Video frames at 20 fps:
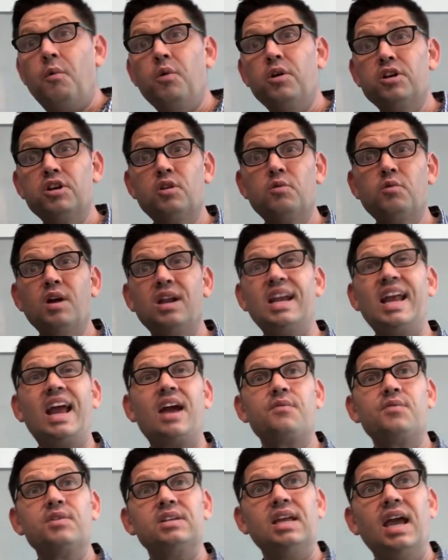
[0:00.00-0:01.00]
wanted to run it
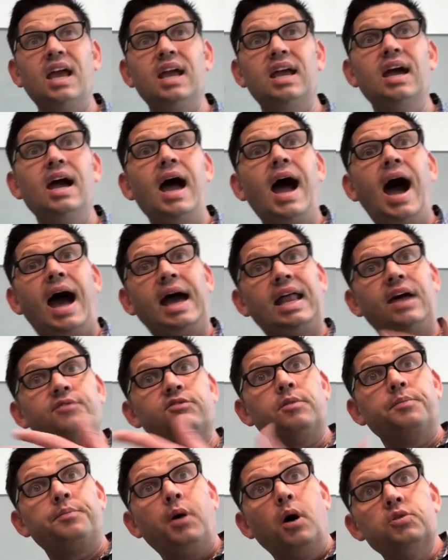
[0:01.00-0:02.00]
every day, I'd have
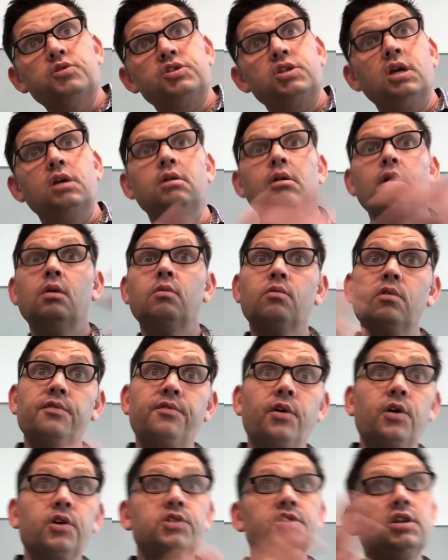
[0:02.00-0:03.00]
to post it,
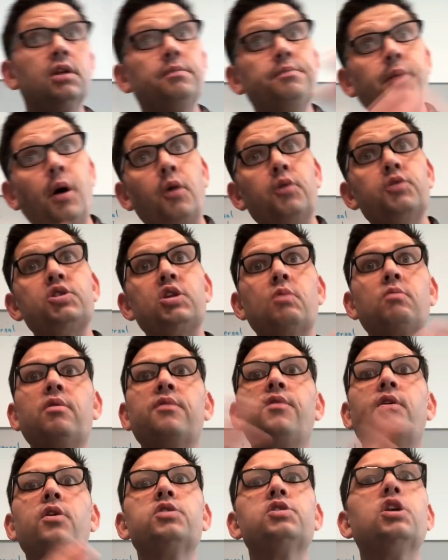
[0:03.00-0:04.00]
reverse it, post it,
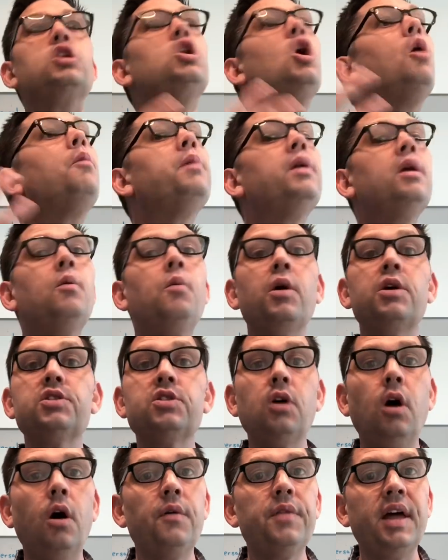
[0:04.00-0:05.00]
reverse it. Nobody wants
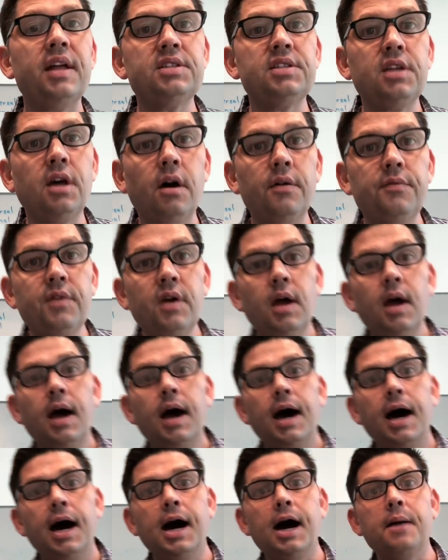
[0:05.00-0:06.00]
all that stuff
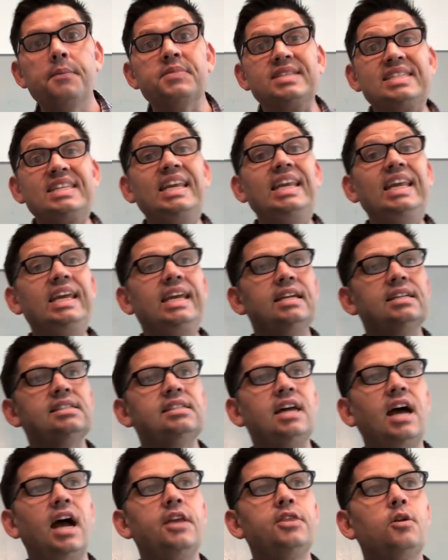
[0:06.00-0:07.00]
sitting
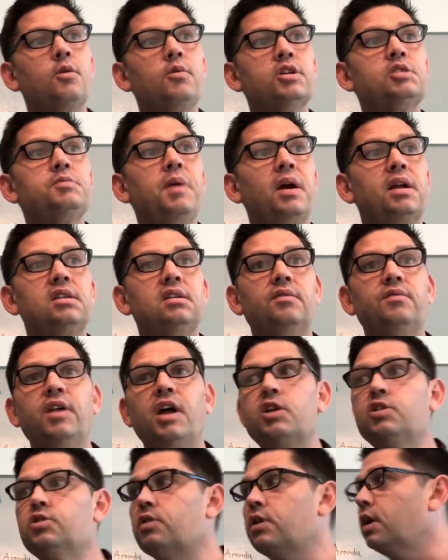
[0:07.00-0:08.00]
inside their respective
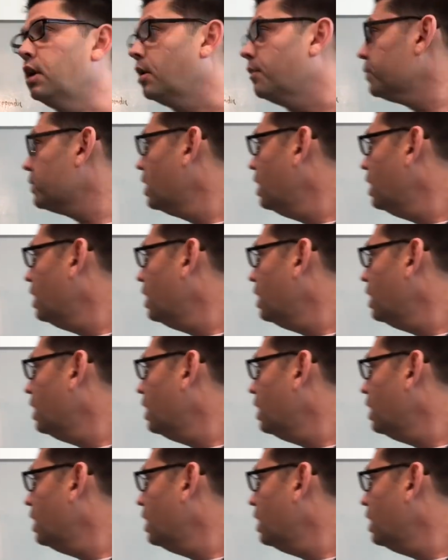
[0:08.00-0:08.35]
ledger here.